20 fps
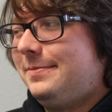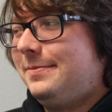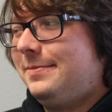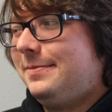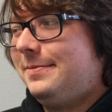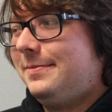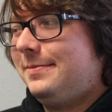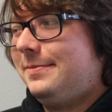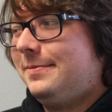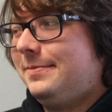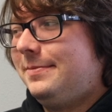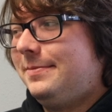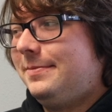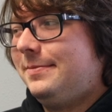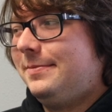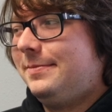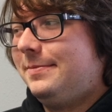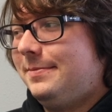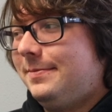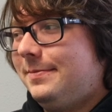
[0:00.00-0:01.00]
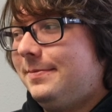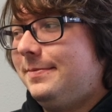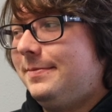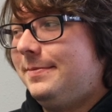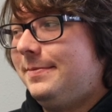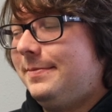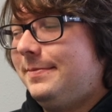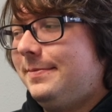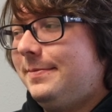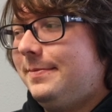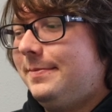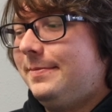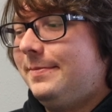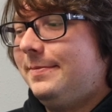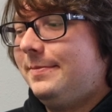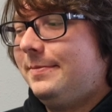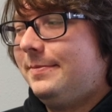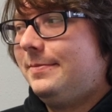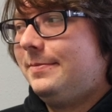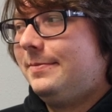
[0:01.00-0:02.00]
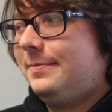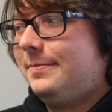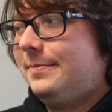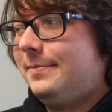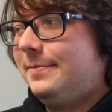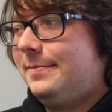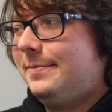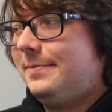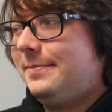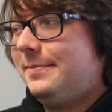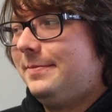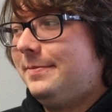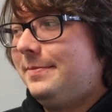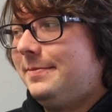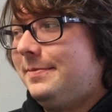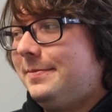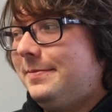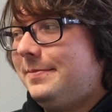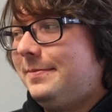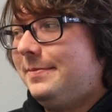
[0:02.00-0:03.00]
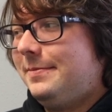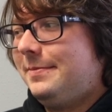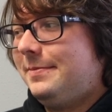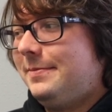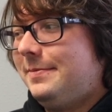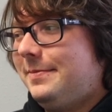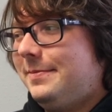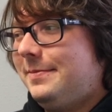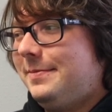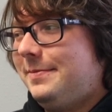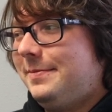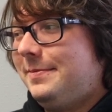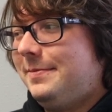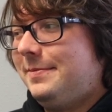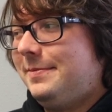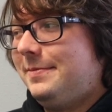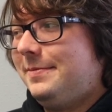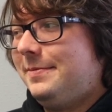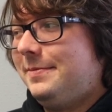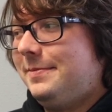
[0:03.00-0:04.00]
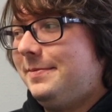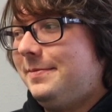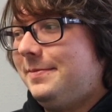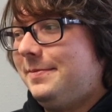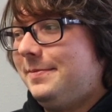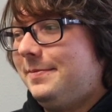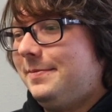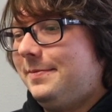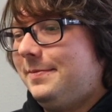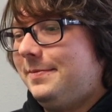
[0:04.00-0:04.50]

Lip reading: No words are spoken by the person on screen.